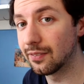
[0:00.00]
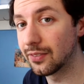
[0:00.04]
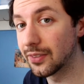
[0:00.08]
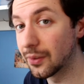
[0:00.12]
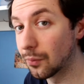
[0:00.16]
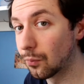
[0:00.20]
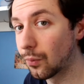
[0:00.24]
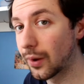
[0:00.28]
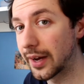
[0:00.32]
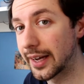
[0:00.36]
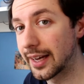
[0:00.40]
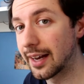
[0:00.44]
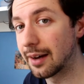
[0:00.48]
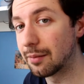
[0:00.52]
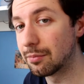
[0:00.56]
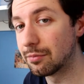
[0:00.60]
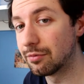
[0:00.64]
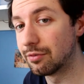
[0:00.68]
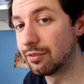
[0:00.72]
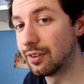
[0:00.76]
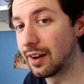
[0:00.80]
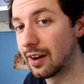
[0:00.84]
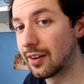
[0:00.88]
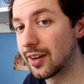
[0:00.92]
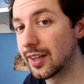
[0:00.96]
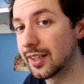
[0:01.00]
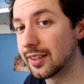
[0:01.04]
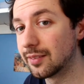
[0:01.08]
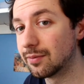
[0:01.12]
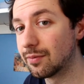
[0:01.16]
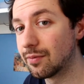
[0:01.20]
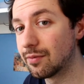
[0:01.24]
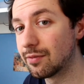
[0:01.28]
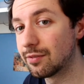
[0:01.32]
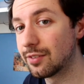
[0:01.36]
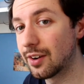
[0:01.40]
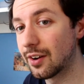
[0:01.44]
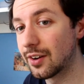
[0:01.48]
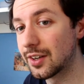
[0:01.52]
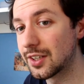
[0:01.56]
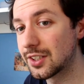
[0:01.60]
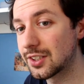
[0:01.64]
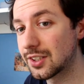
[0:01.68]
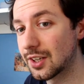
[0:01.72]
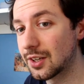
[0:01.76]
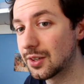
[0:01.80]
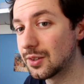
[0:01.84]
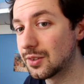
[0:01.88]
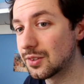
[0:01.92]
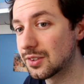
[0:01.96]
the weight up very, very
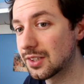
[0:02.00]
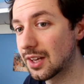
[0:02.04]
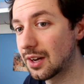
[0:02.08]
soon.